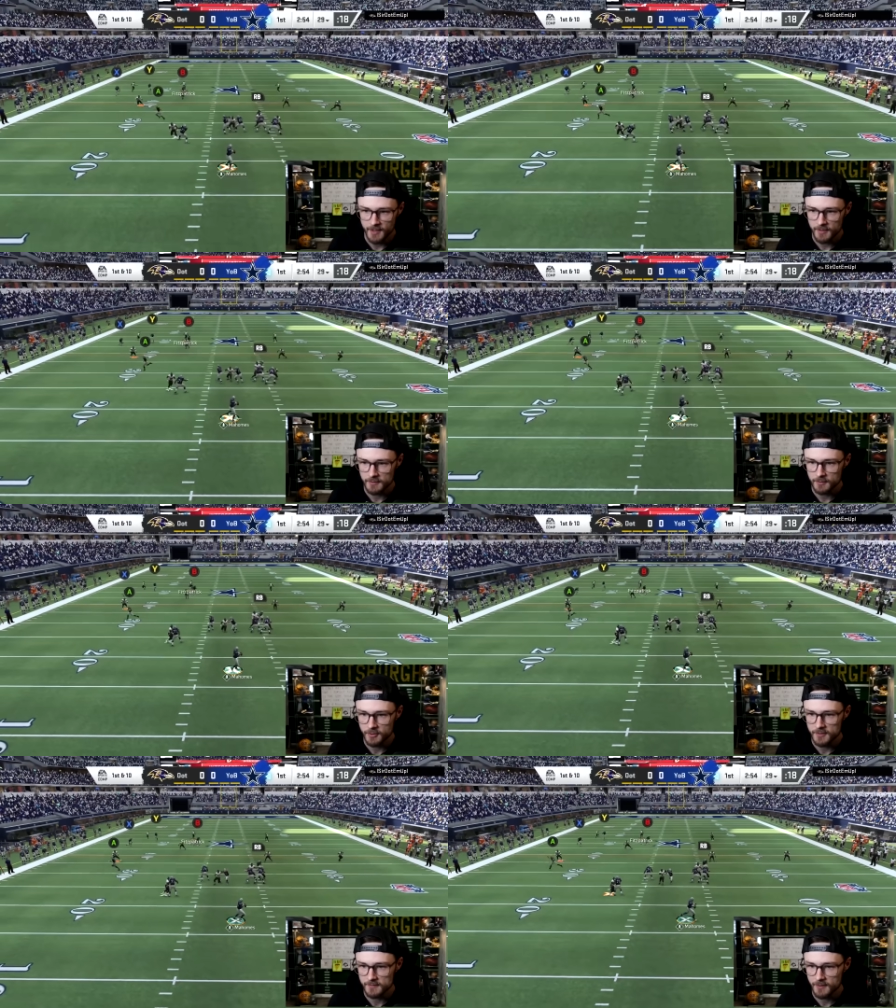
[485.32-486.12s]
Nah, the
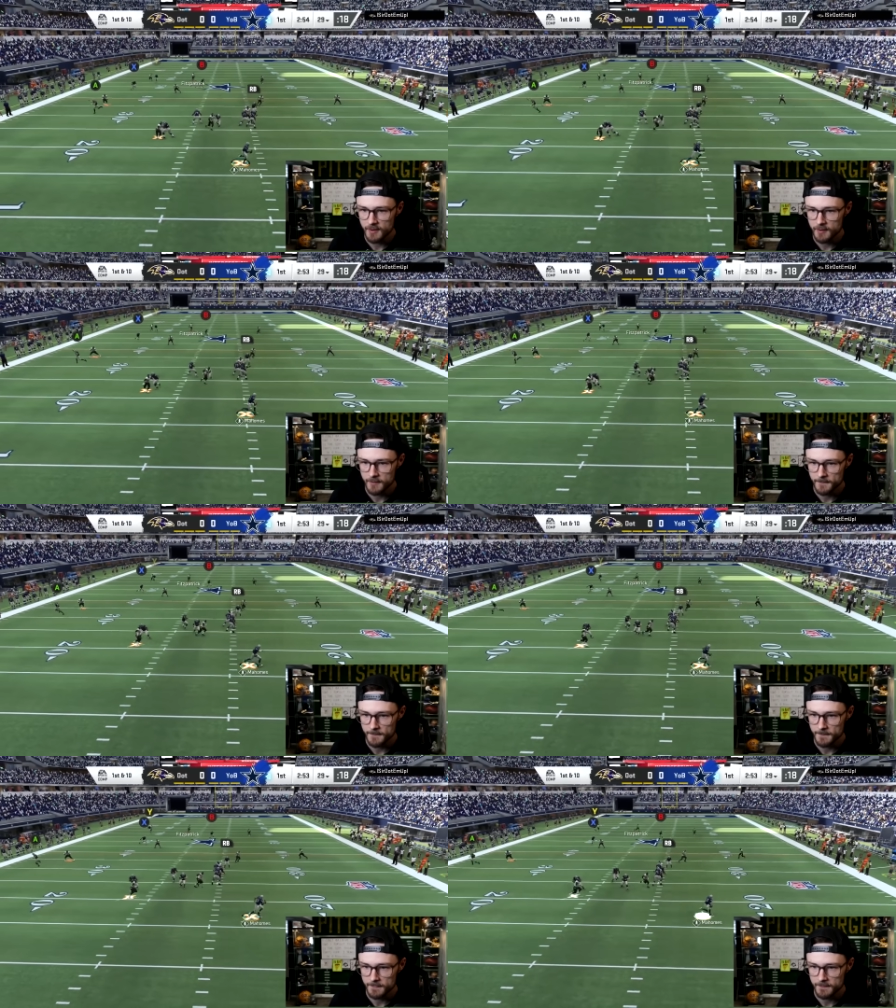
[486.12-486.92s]
lurk is there.
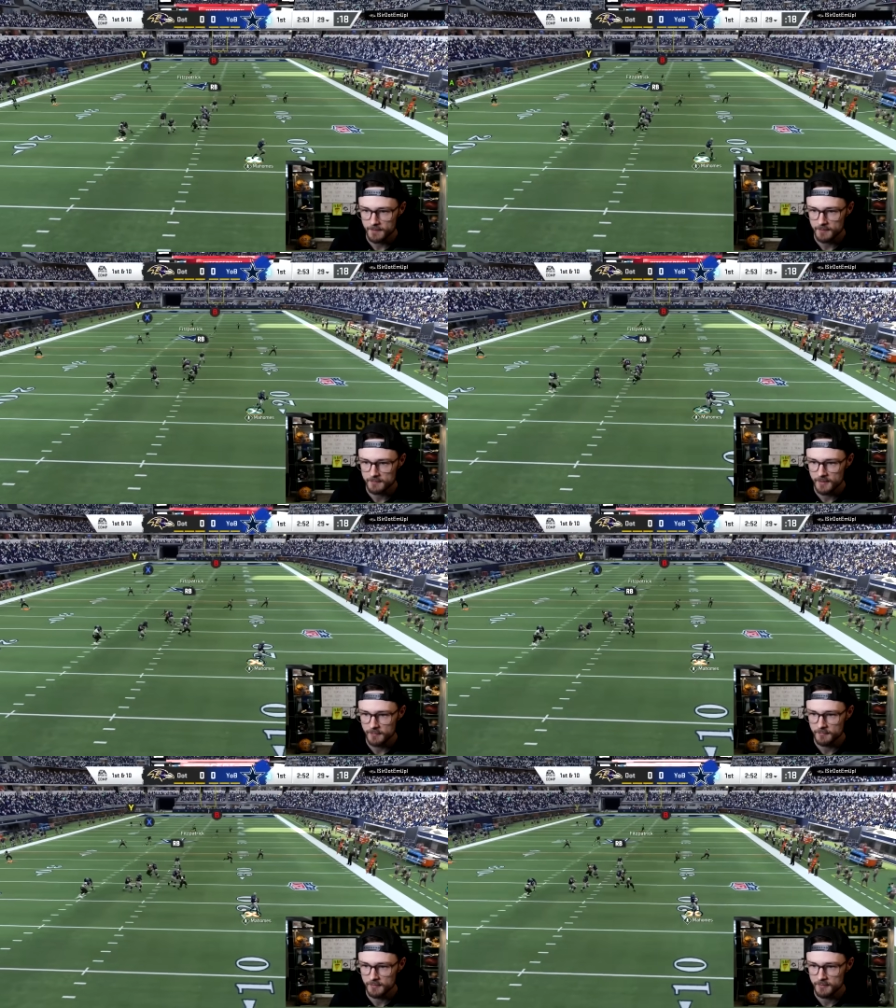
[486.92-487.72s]
It is
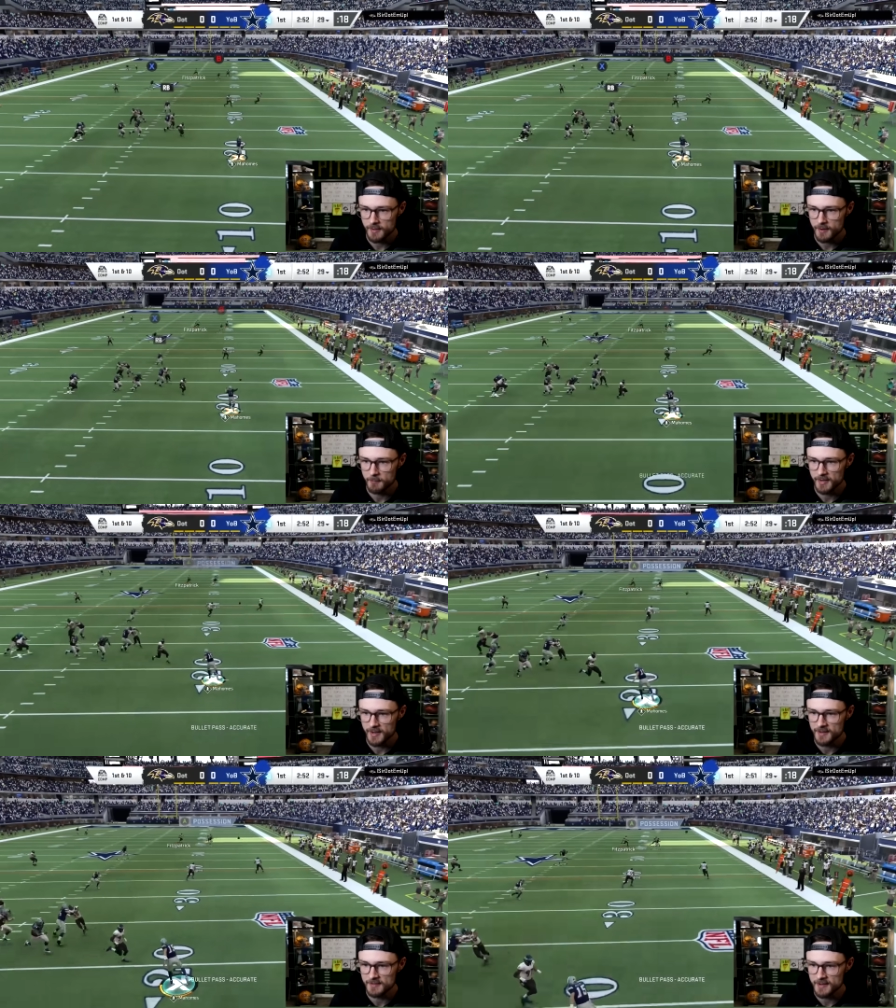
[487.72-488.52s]
definitely there,
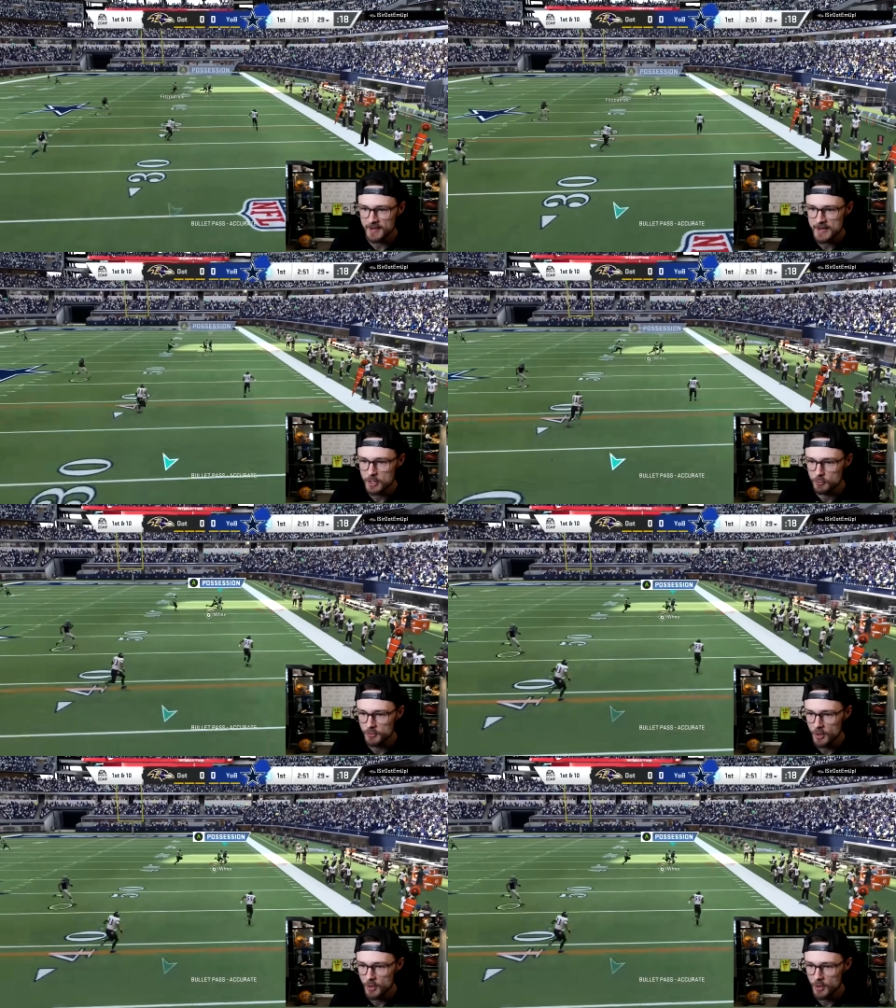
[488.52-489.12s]
but is it here,